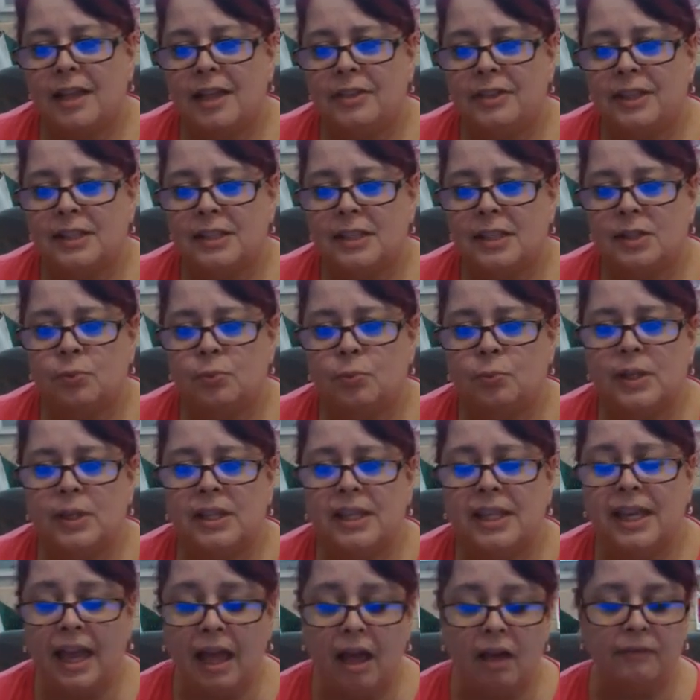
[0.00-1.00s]
This is
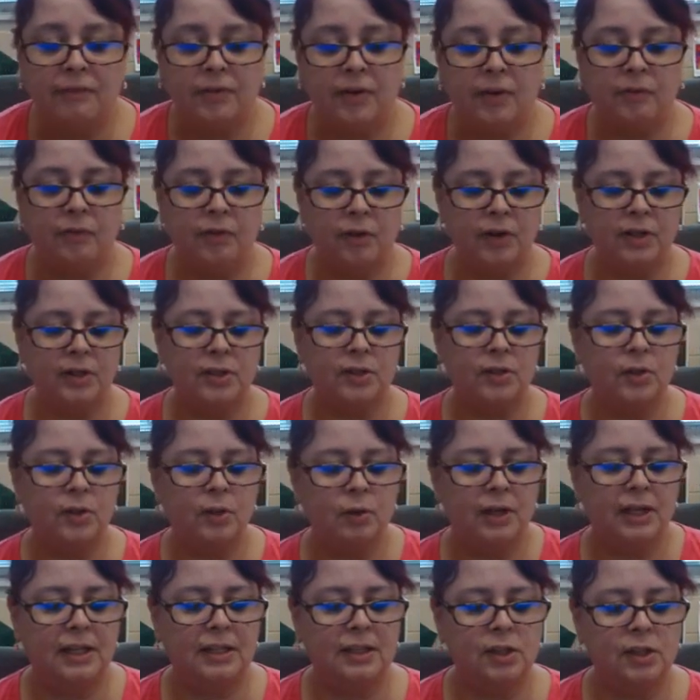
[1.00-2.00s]
really helpful for
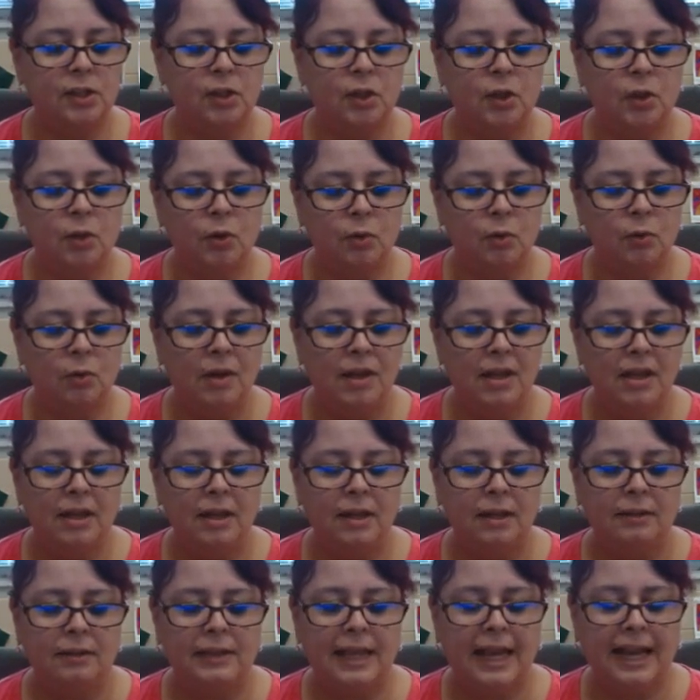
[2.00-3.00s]
students who
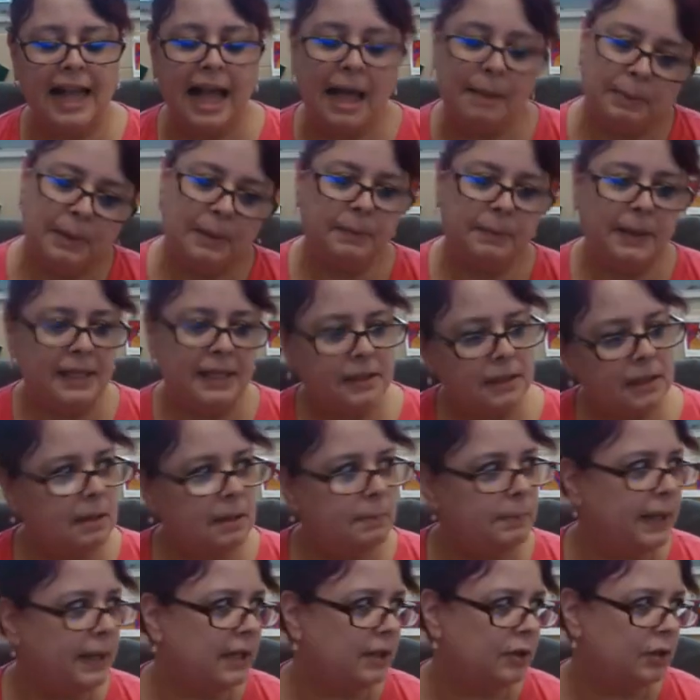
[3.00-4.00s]
they copy and pasted
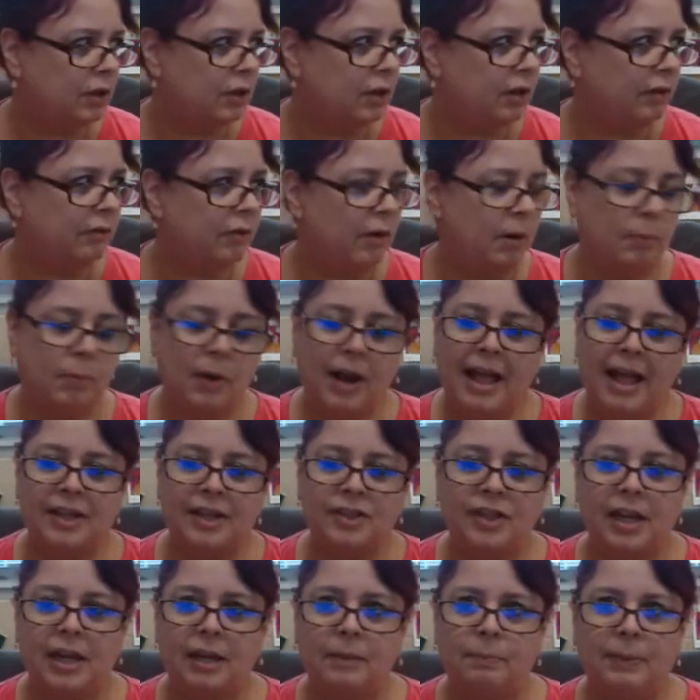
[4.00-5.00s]
a picture for a
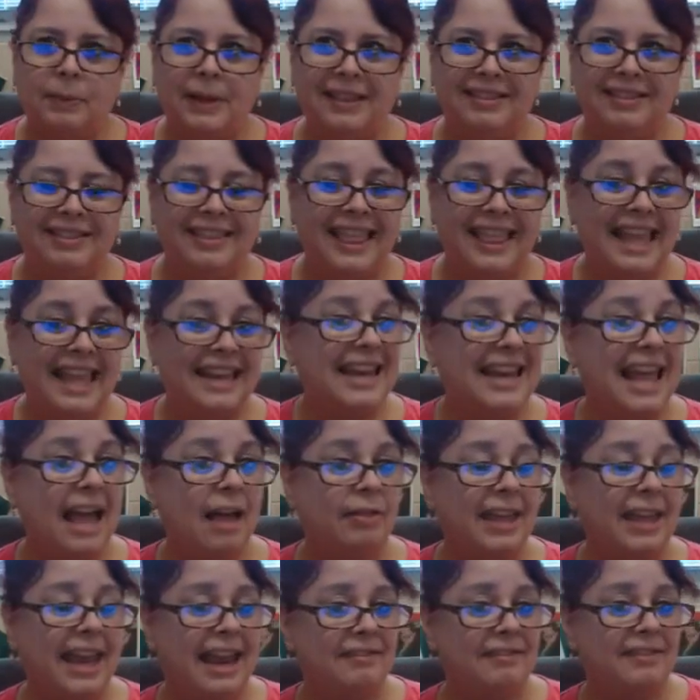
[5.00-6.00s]
project, but that now
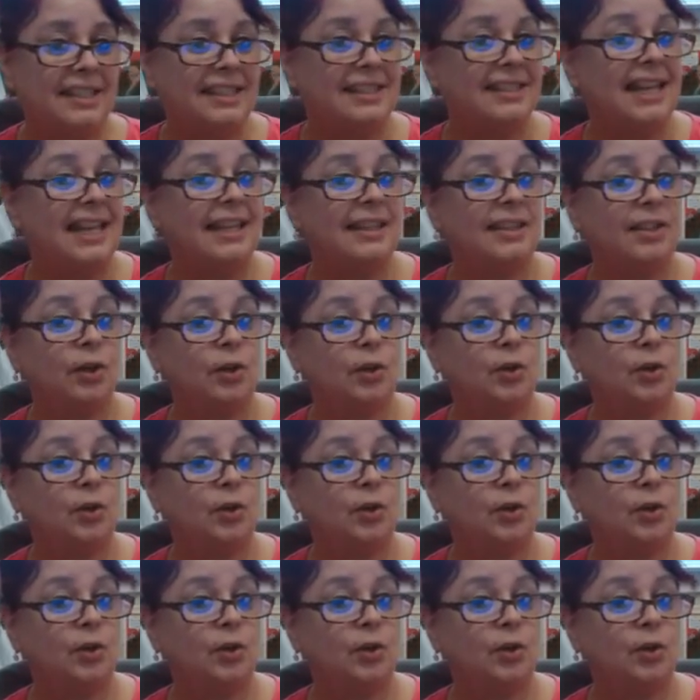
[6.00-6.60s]
they have to cite their